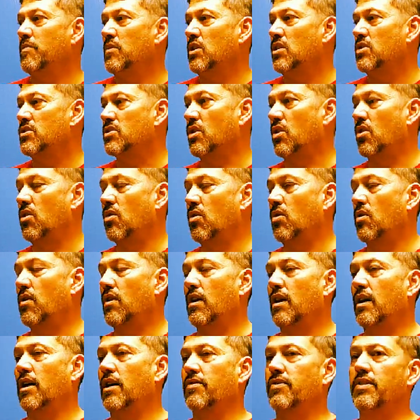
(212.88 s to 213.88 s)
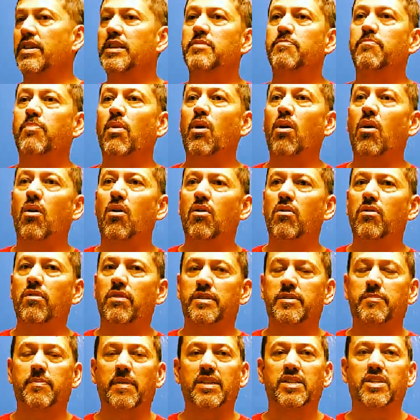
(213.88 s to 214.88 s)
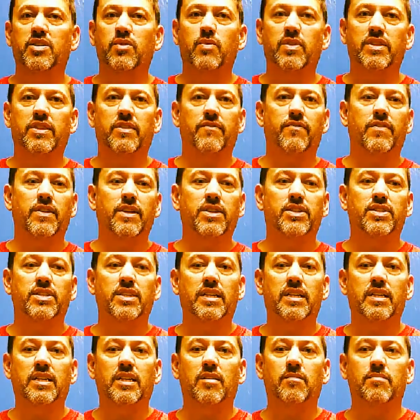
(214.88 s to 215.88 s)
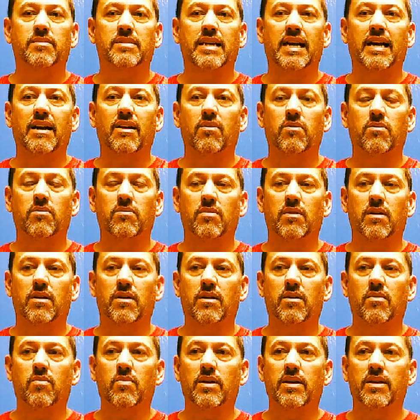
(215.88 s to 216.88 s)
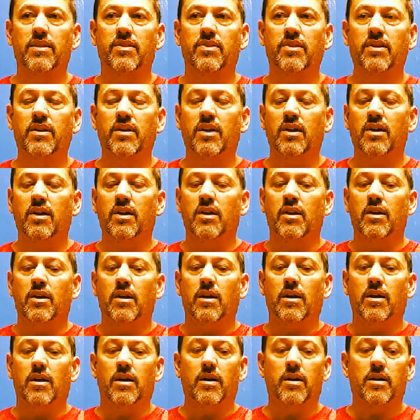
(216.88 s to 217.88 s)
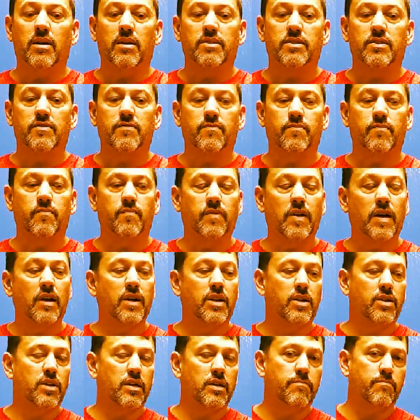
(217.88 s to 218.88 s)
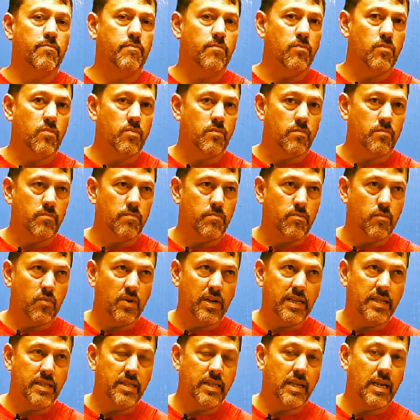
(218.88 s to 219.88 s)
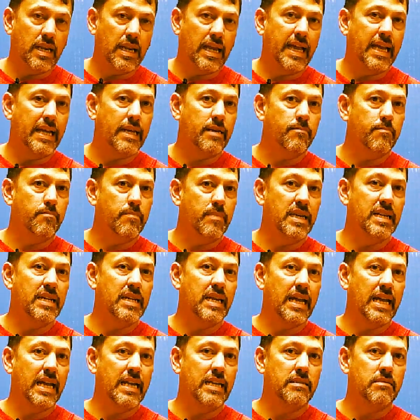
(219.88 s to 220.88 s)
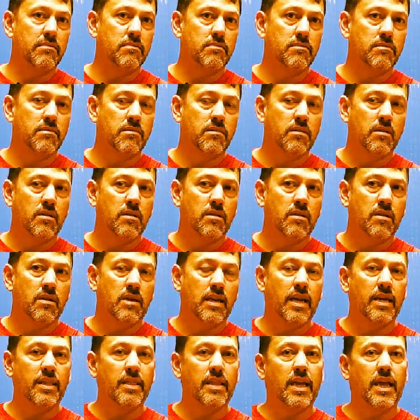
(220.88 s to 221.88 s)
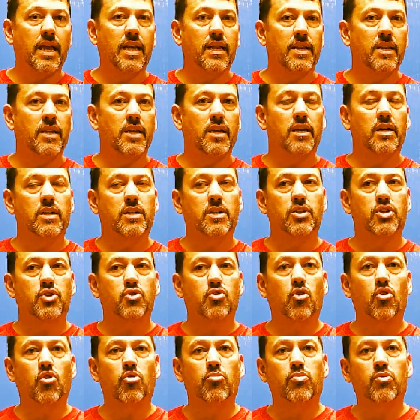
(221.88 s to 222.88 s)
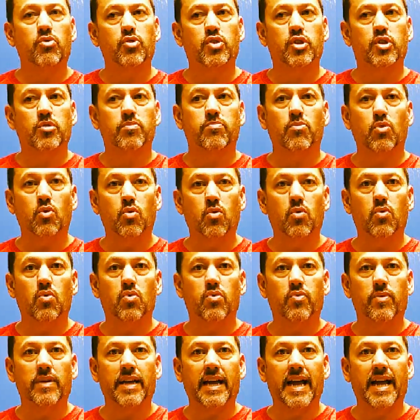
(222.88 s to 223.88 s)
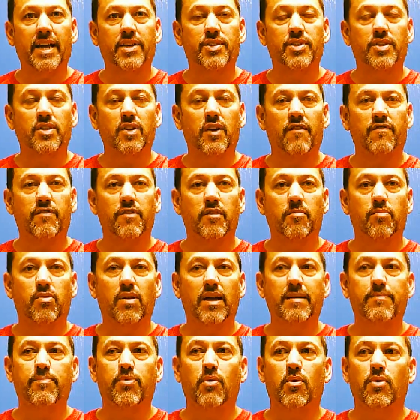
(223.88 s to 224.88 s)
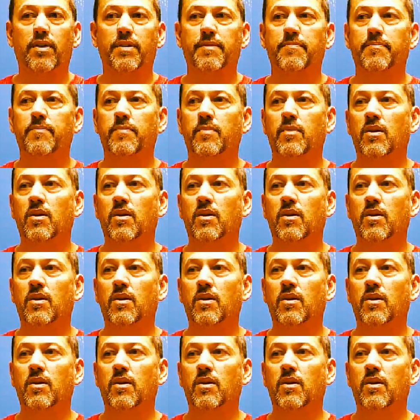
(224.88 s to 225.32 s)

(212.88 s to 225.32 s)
So this ball, especially with the finish that it comes out with, it's very good reading the lane, mid lane, and then a controllable smooth reaction off of the break point.